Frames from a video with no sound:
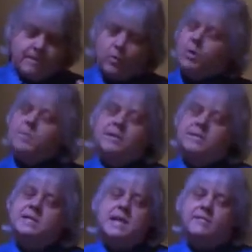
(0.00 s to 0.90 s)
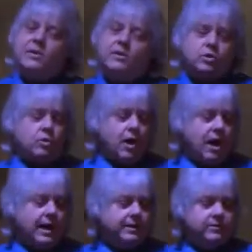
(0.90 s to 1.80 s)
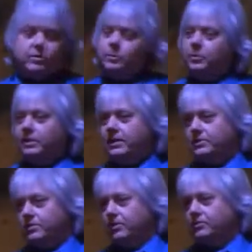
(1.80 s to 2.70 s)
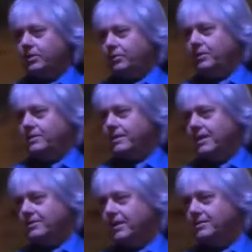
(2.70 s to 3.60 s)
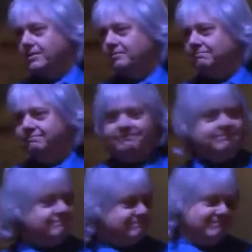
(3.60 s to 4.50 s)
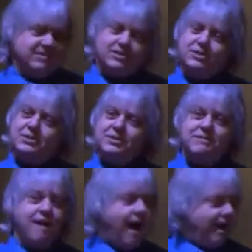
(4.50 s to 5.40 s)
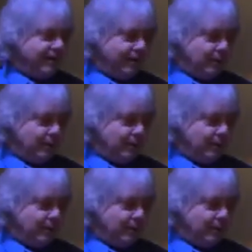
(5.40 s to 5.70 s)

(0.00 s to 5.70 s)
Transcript: We must never try to please those that criticize us. It's just not going to